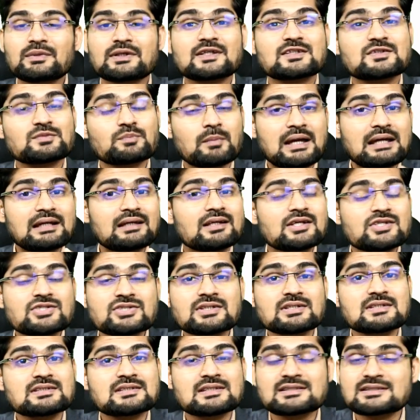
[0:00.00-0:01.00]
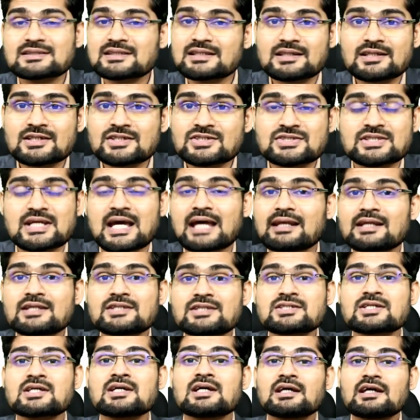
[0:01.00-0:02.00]
Because migration is a serious
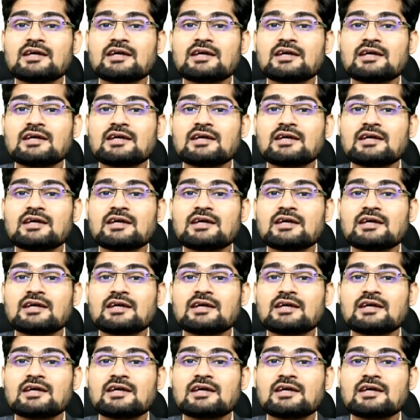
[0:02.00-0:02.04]
challenge.